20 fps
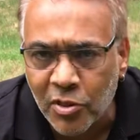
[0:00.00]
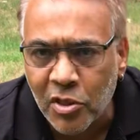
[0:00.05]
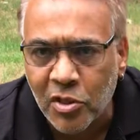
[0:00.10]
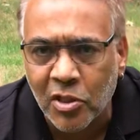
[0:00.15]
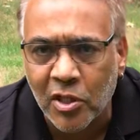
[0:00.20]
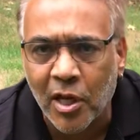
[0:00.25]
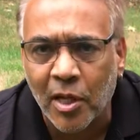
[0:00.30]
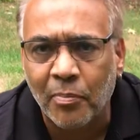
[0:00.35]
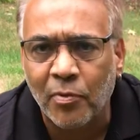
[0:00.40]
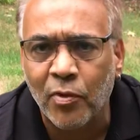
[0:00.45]
to
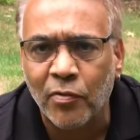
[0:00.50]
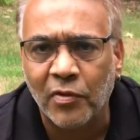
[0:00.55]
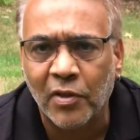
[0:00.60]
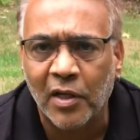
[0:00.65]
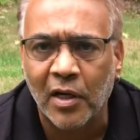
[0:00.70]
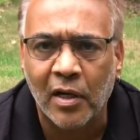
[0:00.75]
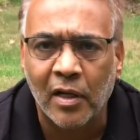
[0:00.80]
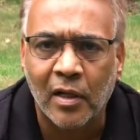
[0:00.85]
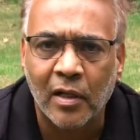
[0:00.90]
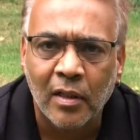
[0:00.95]
set up over
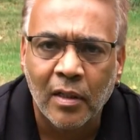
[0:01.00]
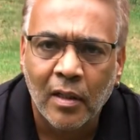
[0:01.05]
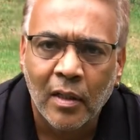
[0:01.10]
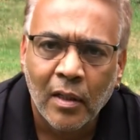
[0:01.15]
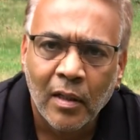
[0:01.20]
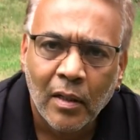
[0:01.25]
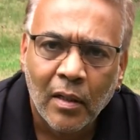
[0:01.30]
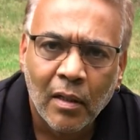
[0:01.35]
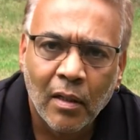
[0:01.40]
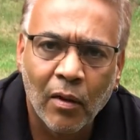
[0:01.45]
there,
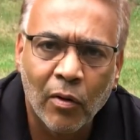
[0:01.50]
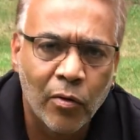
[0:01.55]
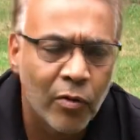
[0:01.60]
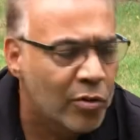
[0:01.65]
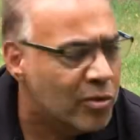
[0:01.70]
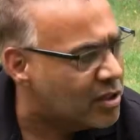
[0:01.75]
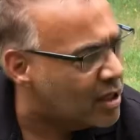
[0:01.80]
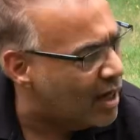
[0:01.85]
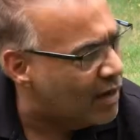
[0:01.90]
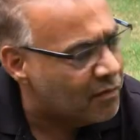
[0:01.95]
or who
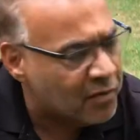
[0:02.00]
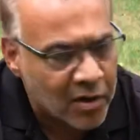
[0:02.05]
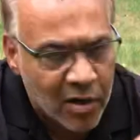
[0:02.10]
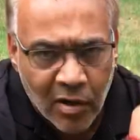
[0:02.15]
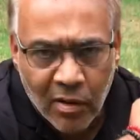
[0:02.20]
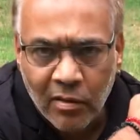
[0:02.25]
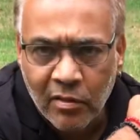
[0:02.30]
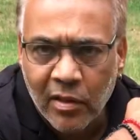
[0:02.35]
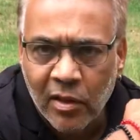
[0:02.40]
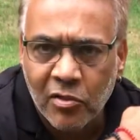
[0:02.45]
used to have
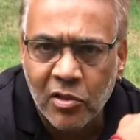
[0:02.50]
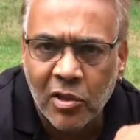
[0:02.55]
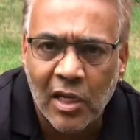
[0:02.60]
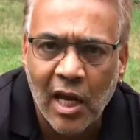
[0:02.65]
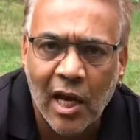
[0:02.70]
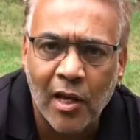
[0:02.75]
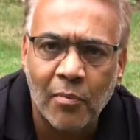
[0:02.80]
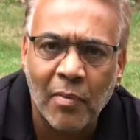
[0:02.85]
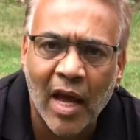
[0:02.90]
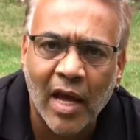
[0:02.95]
their
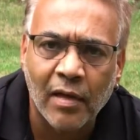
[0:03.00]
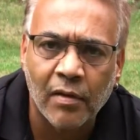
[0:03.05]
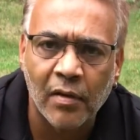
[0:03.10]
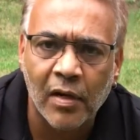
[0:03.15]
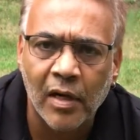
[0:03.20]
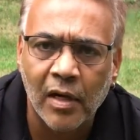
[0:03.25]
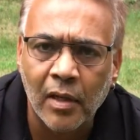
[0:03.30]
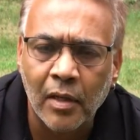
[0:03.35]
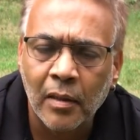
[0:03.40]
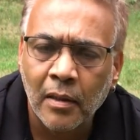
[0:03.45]
stand back
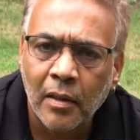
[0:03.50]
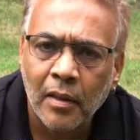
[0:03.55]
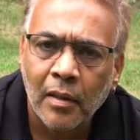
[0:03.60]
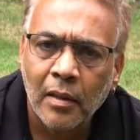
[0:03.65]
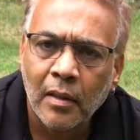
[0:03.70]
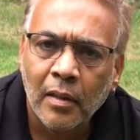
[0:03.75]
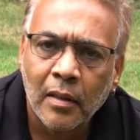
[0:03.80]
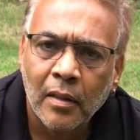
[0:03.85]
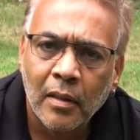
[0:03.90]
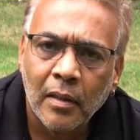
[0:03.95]
there.
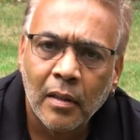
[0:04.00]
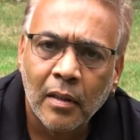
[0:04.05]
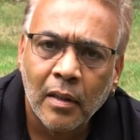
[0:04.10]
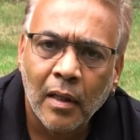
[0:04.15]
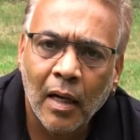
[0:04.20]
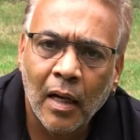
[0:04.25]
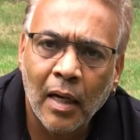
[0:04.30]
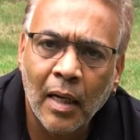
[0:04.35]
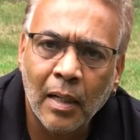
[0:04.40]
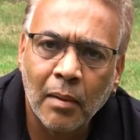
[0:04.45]

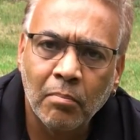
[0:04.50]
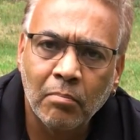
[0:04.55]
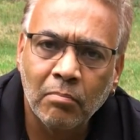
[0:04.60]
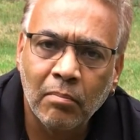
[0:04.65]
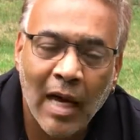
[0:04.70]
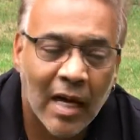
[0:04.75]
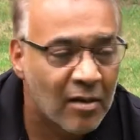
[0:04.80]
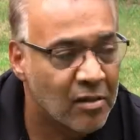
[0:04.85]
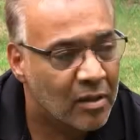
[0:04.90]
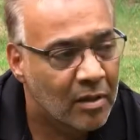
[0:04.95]

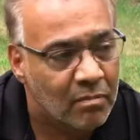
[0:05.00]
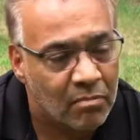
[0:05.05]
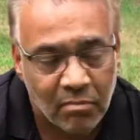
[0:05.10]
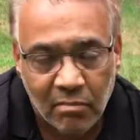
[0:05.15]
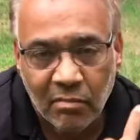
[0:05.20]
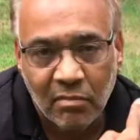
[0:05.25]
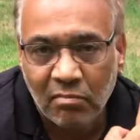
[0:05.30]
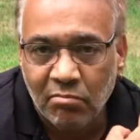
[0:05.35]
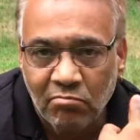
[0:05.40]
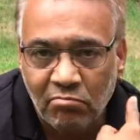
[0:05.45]
Actually,
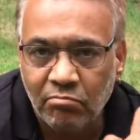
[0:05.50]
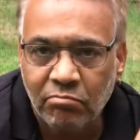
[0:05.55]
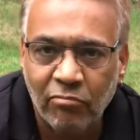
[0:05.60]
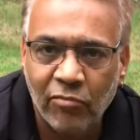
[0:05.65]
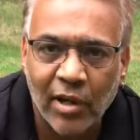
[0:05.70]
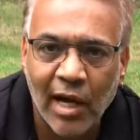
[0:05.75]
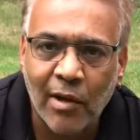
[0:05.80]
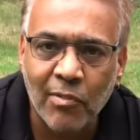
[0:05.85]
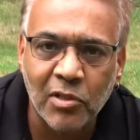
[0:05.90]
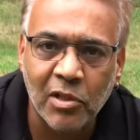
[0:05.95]

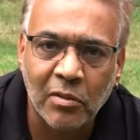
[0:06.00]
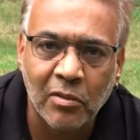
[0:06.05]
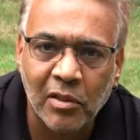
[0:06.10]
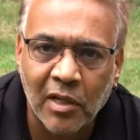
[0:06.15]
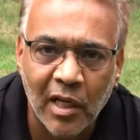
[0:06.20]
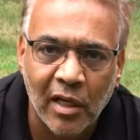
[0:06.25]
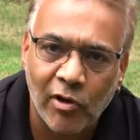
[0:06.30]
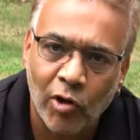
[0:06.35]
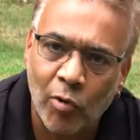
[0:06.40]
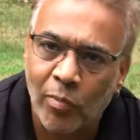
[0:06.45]
when I was a little
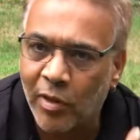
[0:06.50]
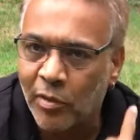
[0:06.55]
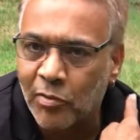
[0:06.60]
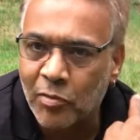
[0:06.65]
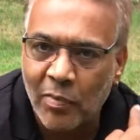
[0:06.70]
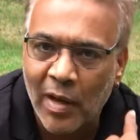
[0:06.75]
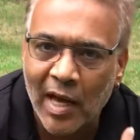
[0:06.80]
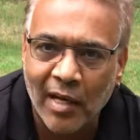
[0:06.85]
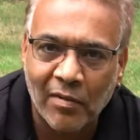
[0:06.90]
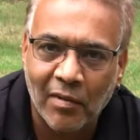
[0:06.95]
kid, nobody was
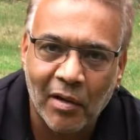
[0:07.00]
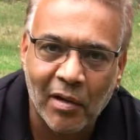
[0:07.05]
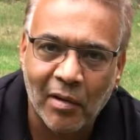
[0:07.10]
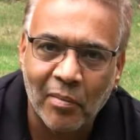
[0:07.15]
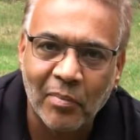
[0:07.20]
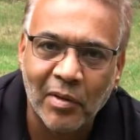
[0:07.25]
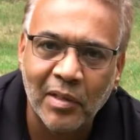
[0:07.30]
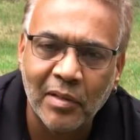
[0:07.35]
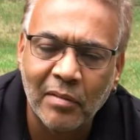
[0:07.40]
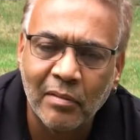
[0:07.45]
back there,
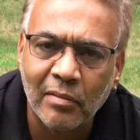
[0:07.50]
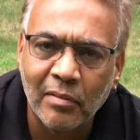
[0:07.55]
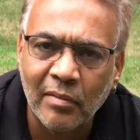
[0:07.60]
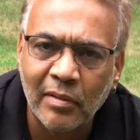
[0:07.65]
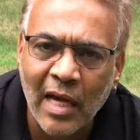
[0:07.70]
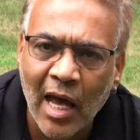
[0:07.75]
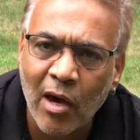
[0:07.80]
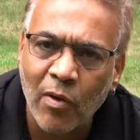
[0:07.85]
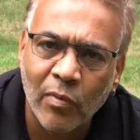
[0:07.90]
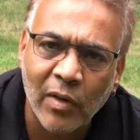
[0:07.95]
but
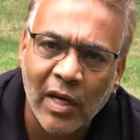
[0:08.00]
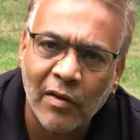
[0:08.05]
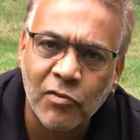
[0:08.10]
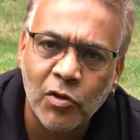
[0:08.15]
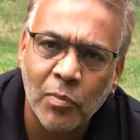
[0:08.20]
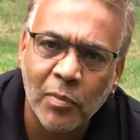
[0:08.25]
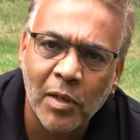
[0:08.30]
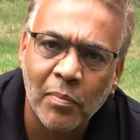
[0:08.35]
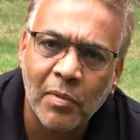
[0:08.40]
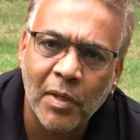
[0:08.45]
now we have
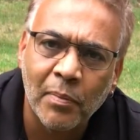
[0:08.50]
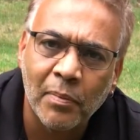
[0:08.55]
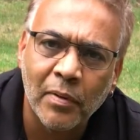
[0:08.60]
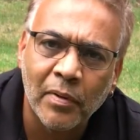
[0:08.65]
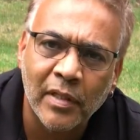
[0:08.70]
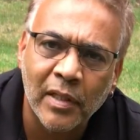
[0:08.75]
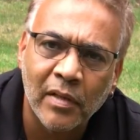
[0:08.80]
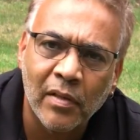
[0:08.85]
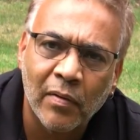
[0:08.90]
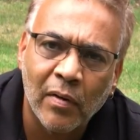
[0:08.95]
so many people
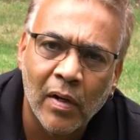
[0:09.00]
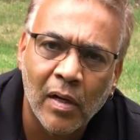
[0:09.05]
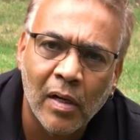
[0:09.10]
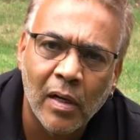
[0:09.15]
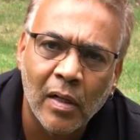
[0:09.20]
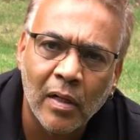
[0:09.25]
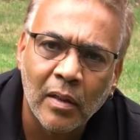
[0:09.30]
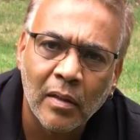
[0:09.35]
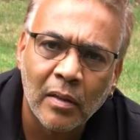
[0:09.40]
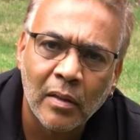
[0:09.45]
that there are.